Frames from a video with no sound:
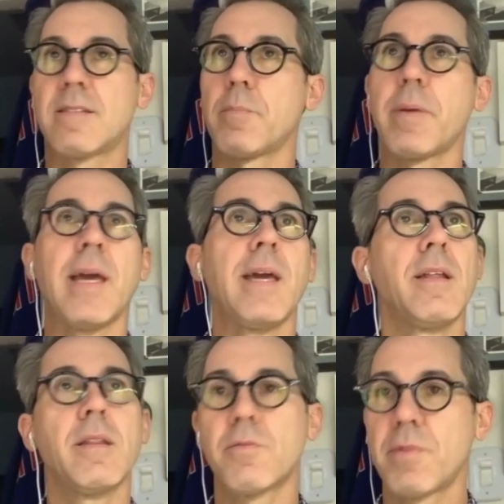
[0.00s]
It's a
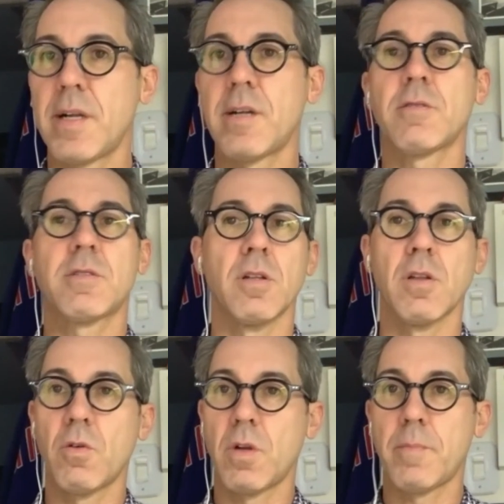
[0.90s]
pain in the rear
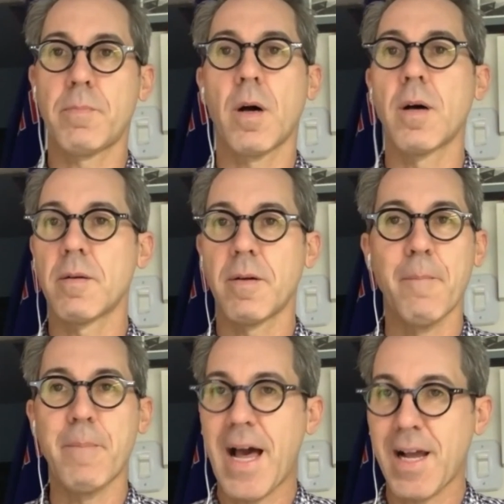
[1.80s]
to load up
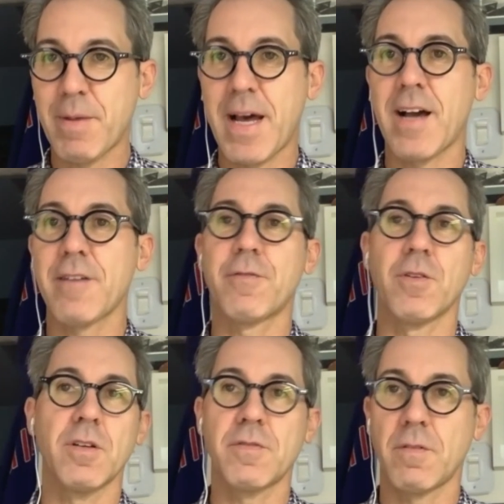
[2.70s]
a
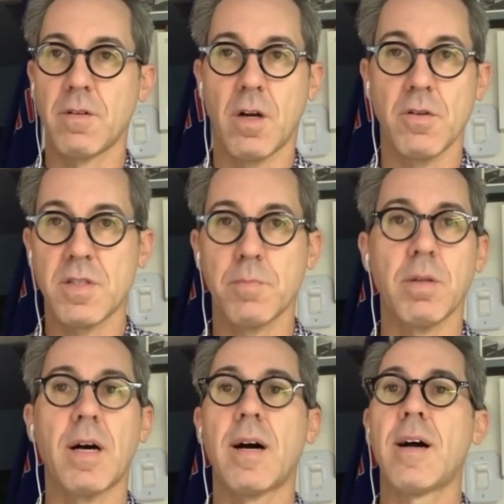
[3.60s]
backpack full of
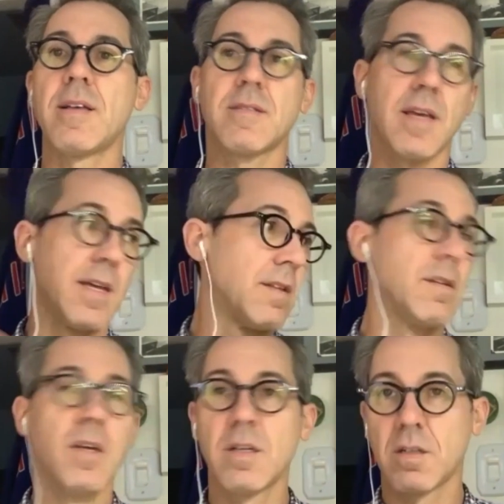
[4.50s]
art supplies
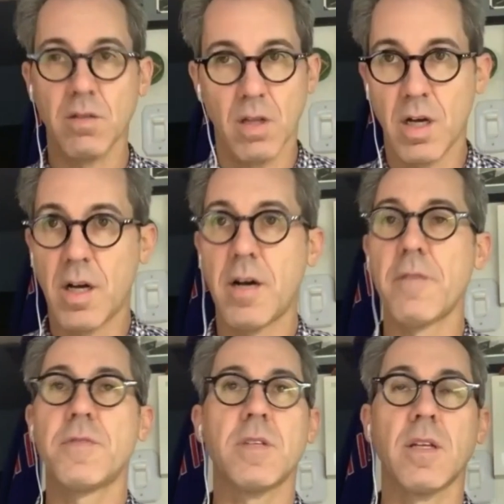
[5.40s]
and
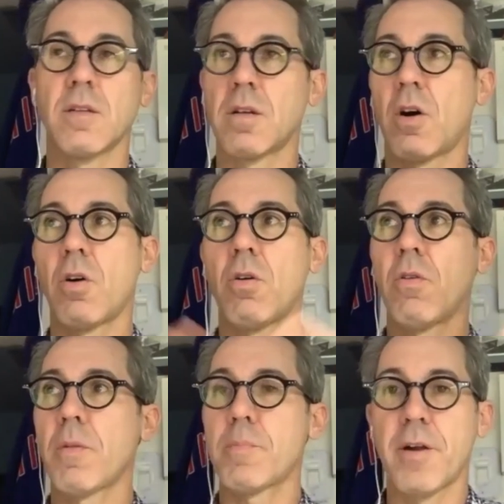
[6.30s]
gloves and
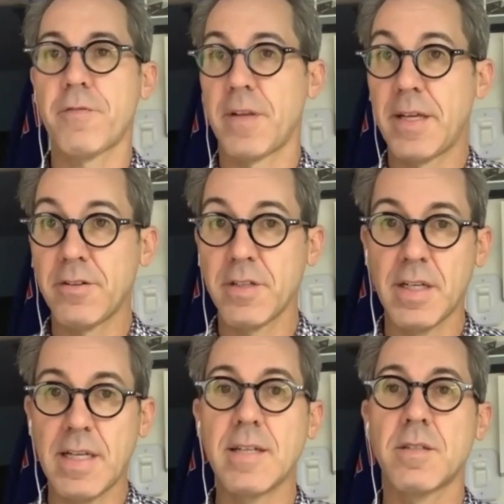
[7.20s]
all the
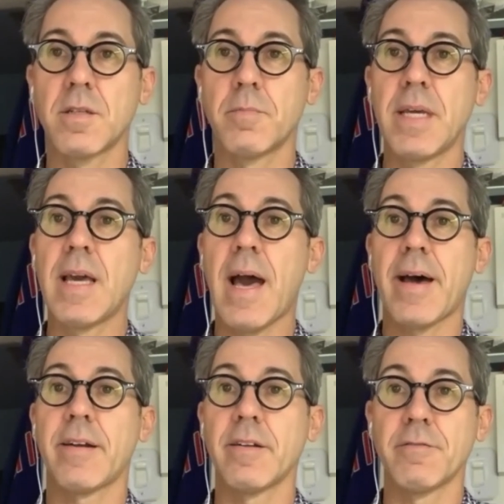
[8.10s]
paraphernalia needed to
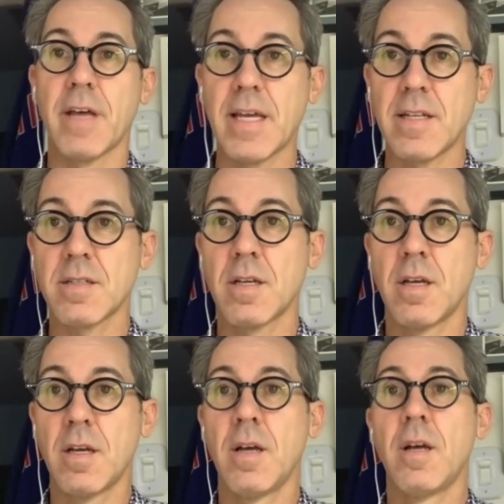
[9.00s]
be at an
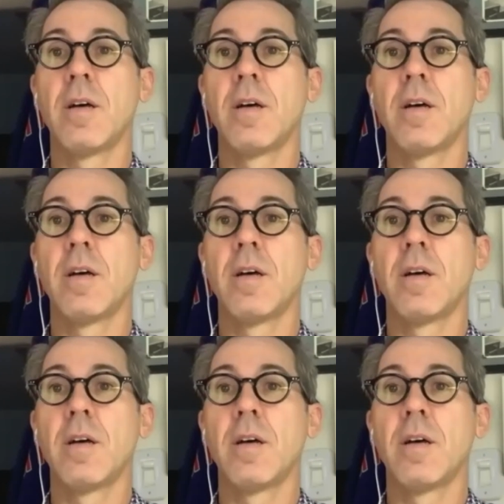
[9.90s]
event.